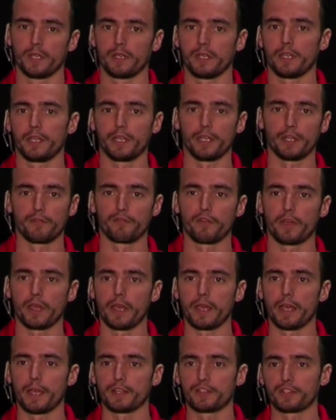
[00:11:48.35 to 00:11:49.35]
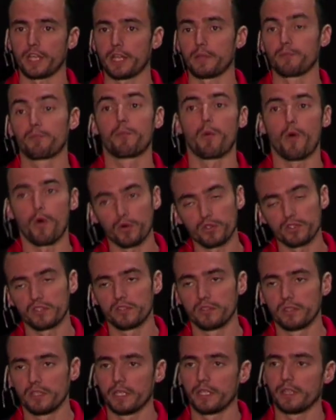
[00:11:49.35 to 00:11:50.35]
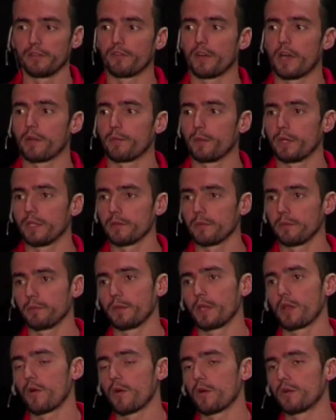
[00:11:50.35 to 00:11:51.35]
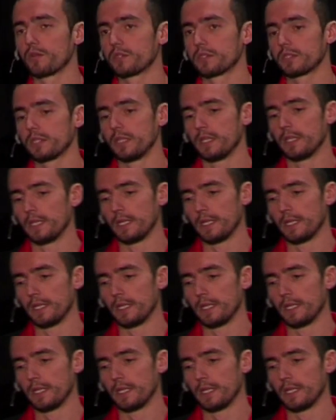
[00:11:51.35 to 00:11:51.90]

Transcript: in the sandboxed environment, because